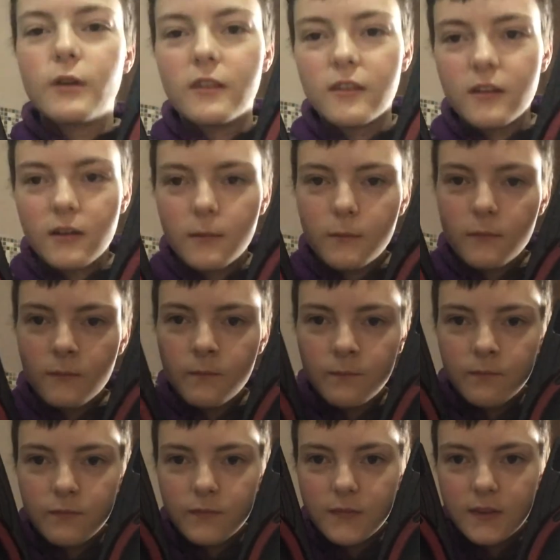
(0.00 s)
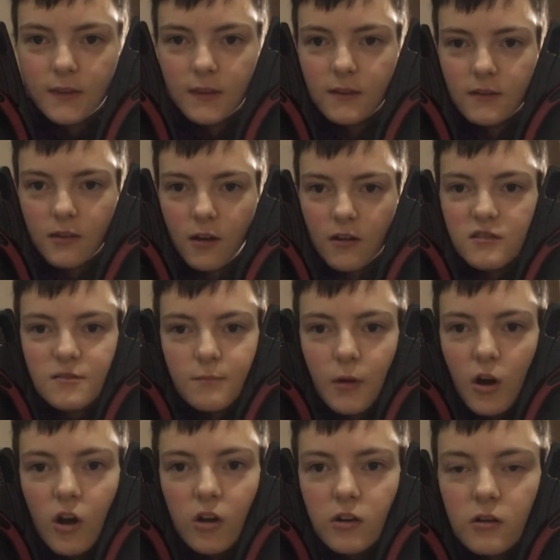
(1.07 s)
win them. It's not
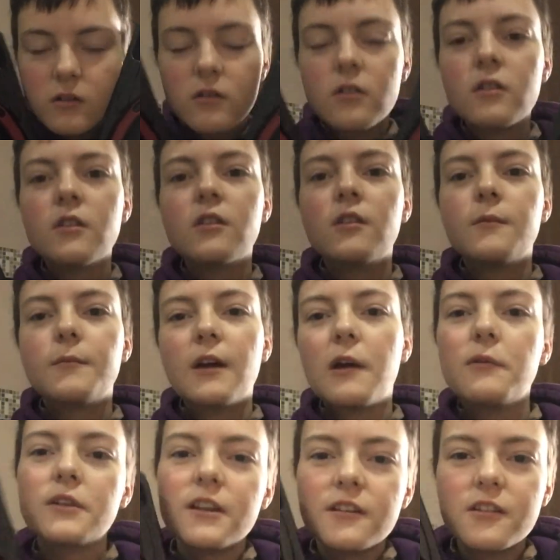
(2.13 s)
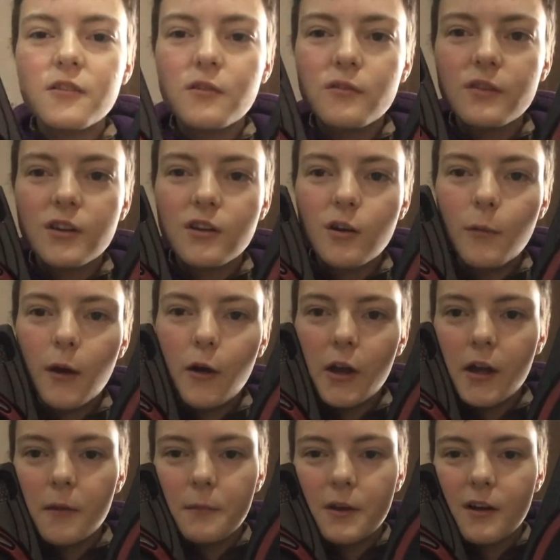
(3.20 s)
spawn, but I wanted to do a video about
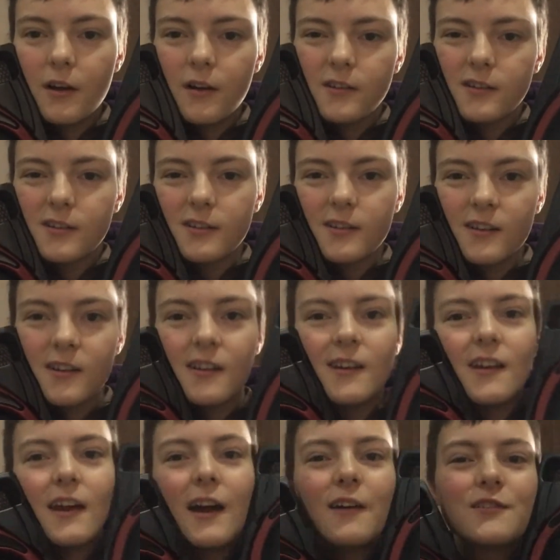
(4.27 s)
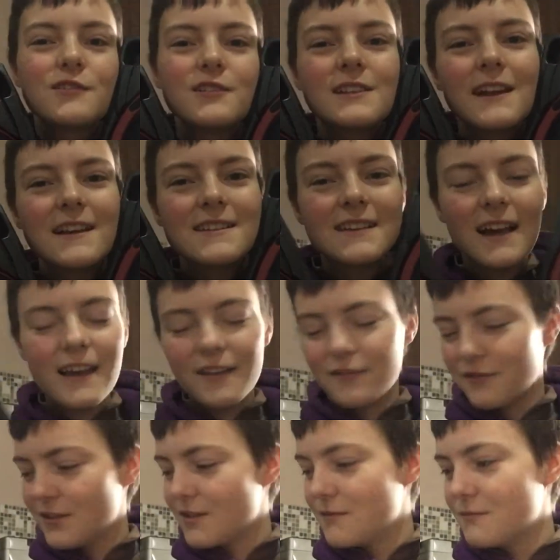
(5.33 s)
it because I was really excited
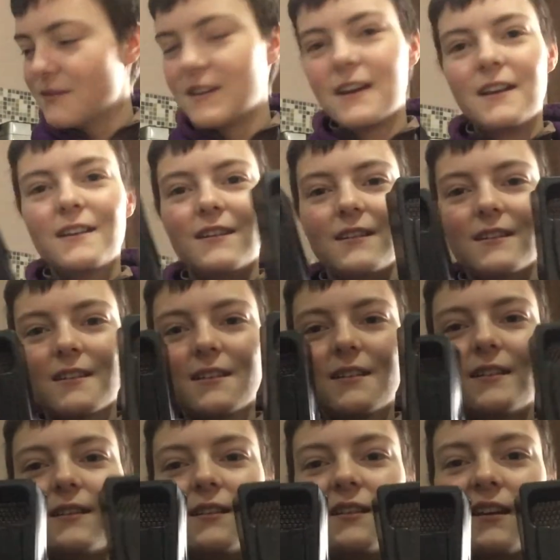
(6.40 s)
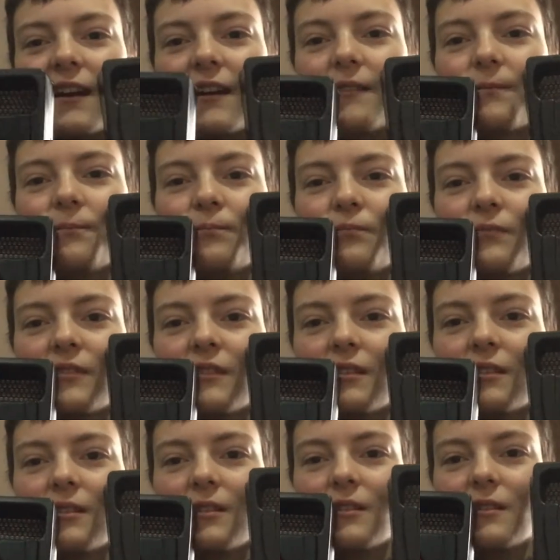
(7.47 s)
for them, and yeah,
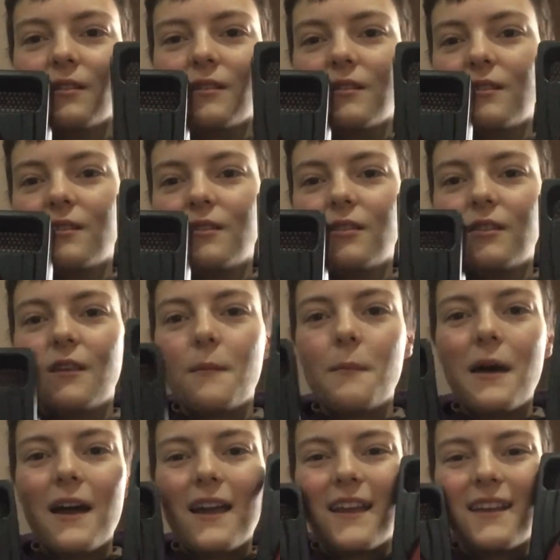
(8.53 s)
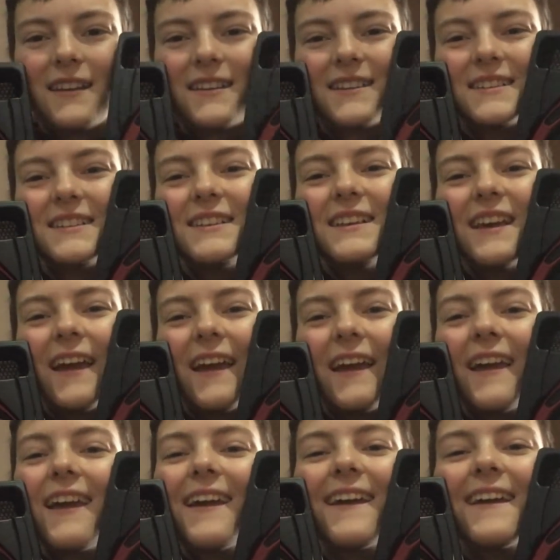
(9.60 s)
they're mine.
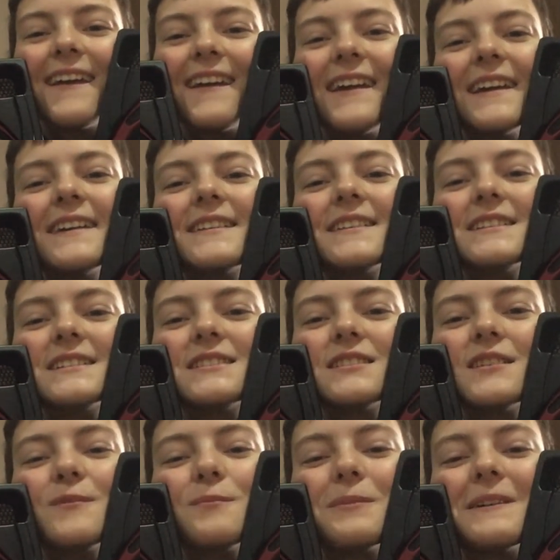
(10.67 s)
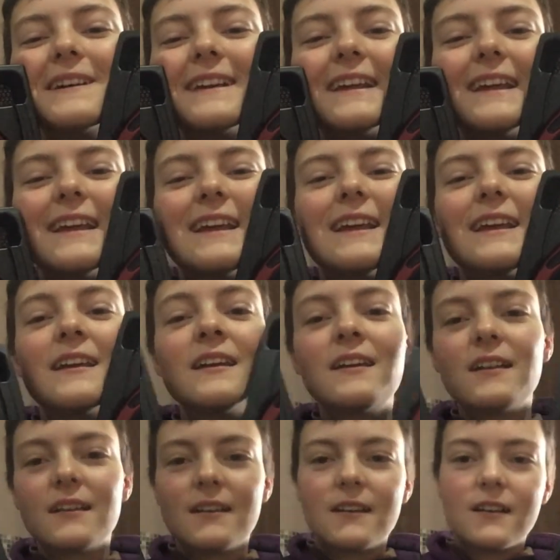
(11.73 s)
Yay, they're so pretty,
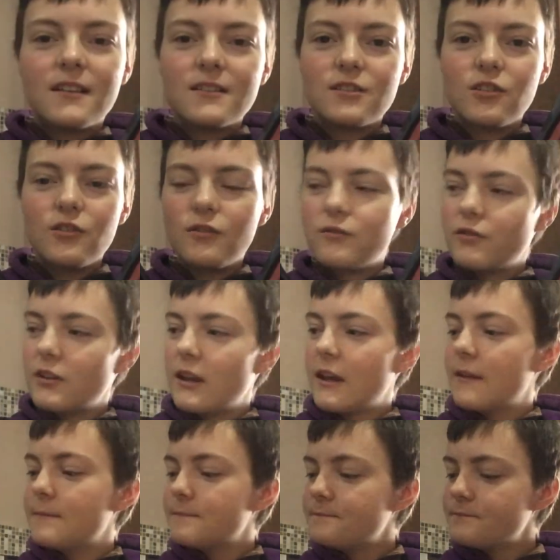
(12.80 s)
because hopefully